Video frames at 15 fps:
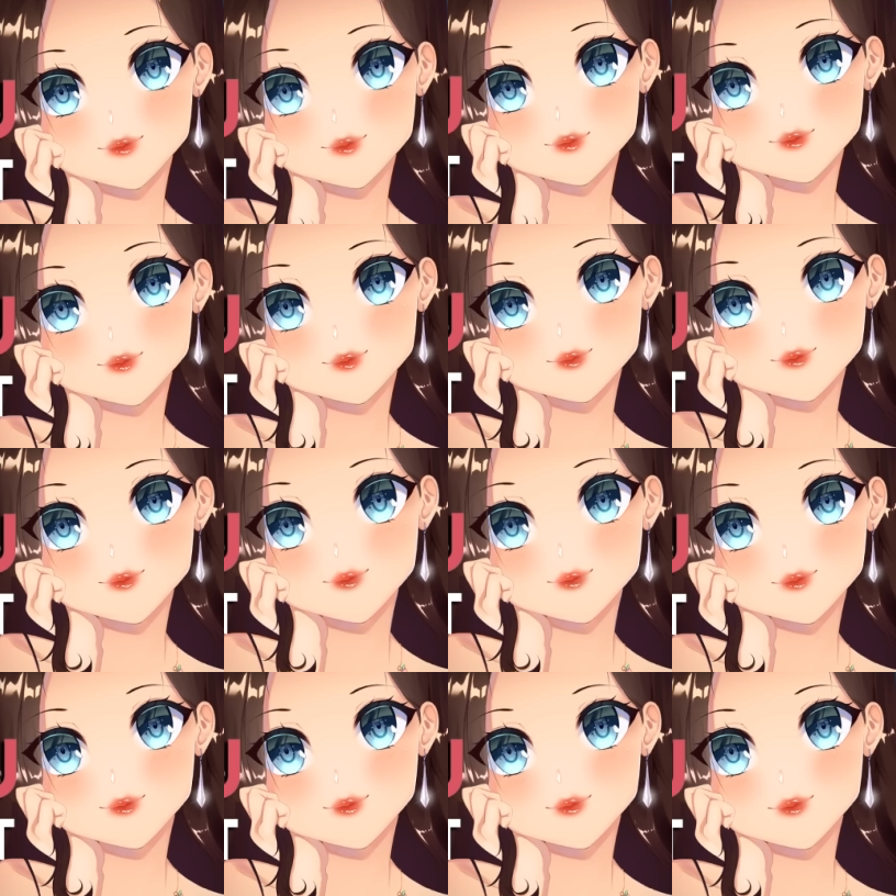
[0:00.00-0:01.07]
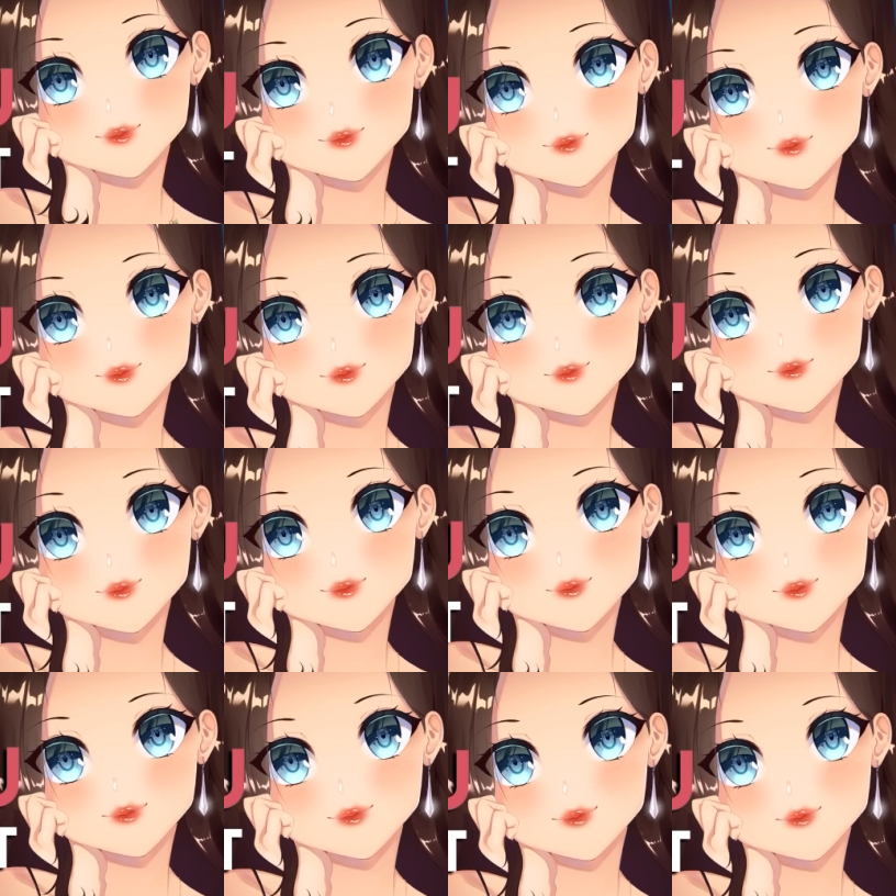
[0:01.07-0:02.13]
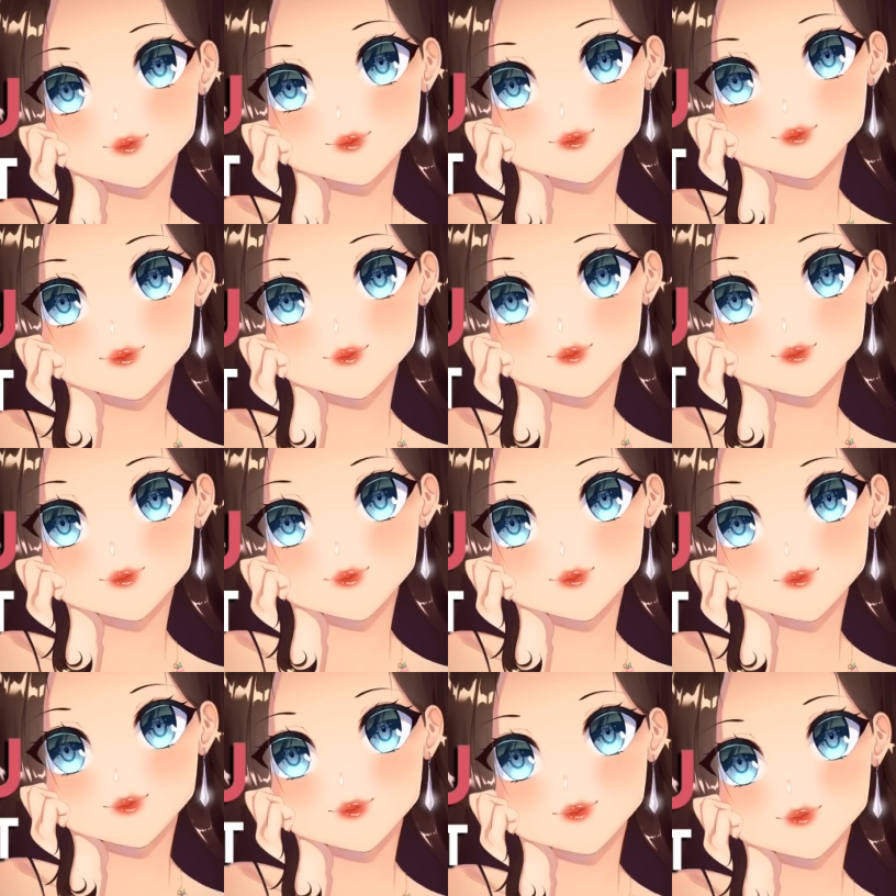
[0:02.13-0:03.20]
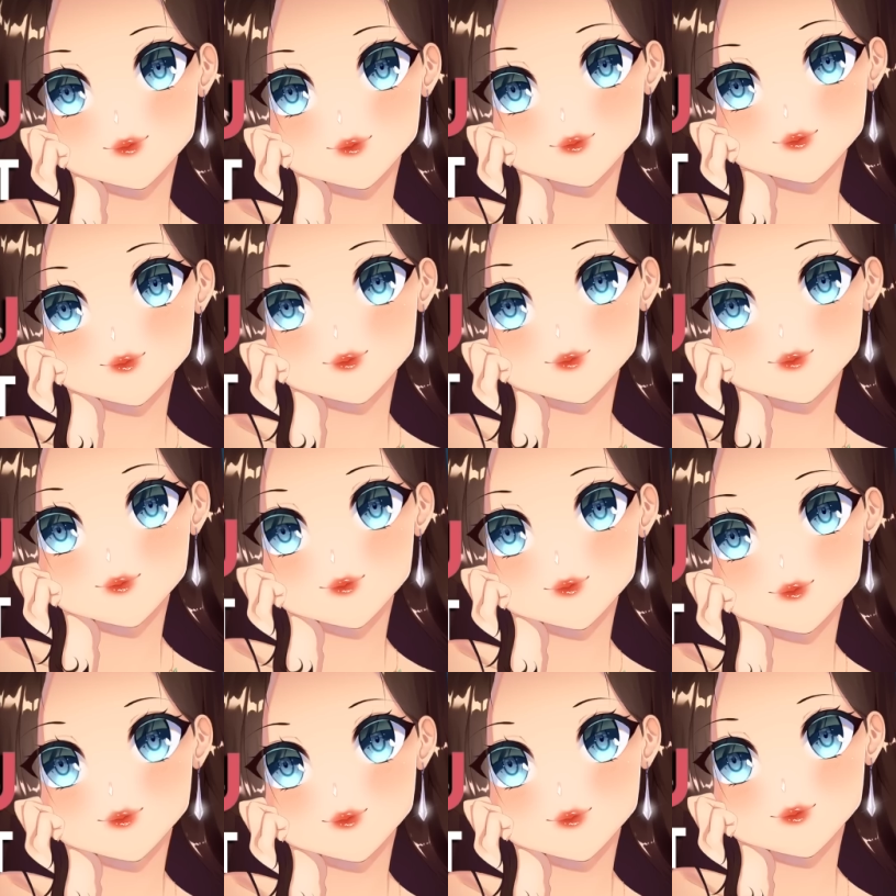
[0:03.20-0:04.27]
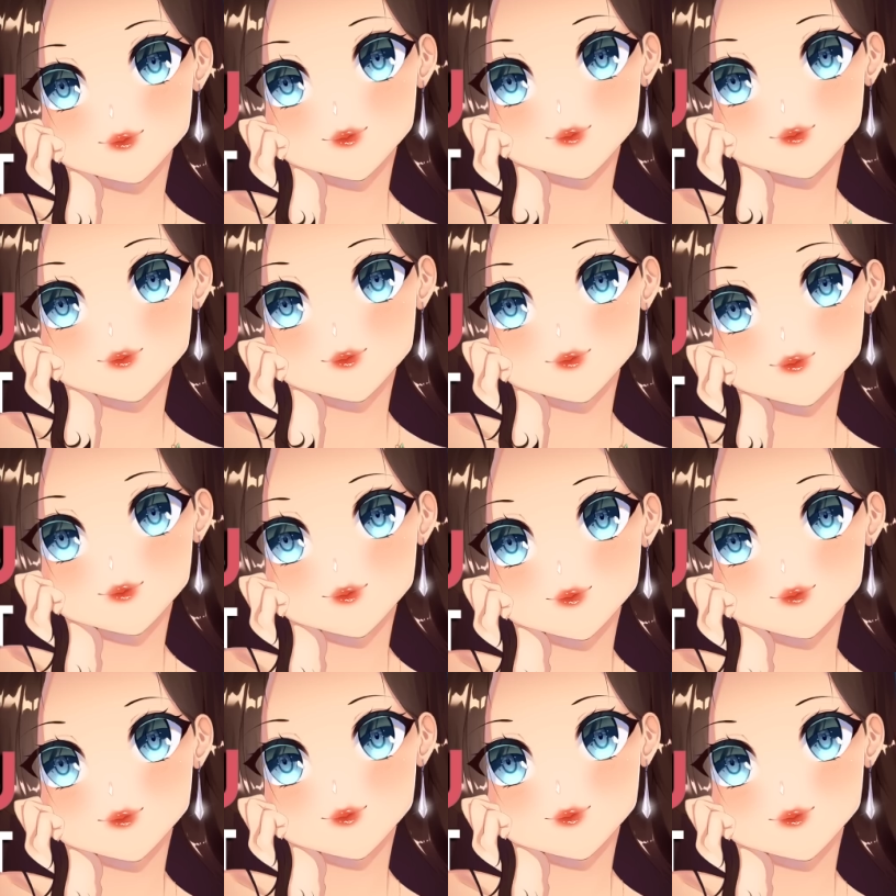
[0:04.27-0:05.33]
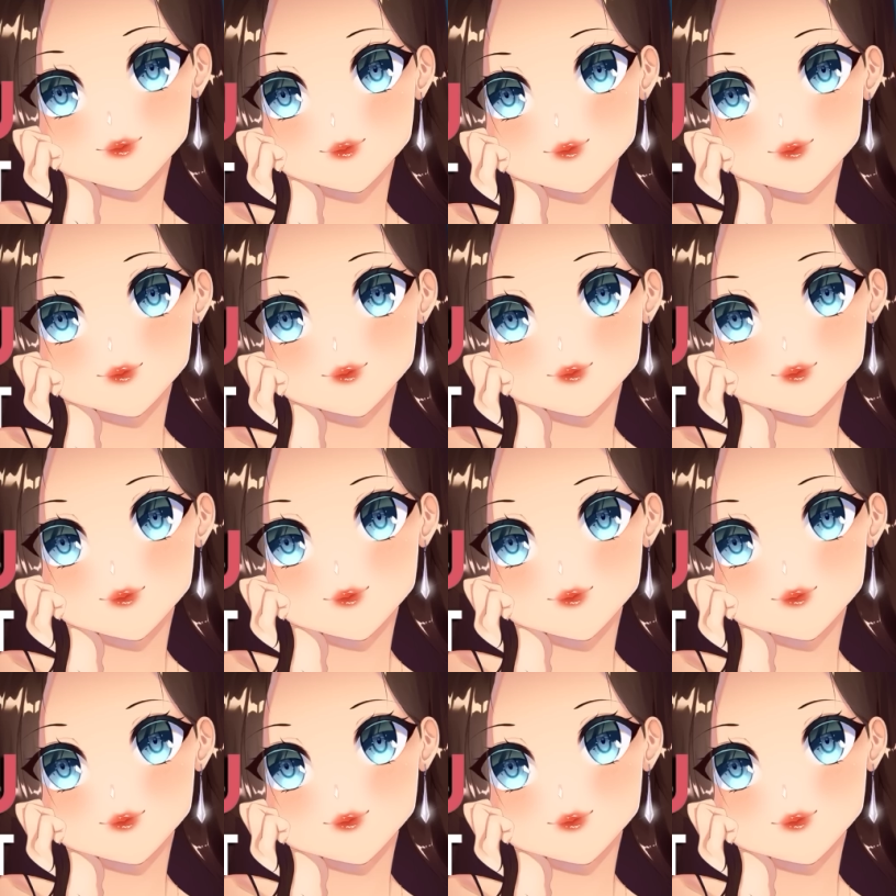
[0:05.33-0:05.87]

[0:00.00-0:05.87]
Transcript: I mean, you look different. You look good.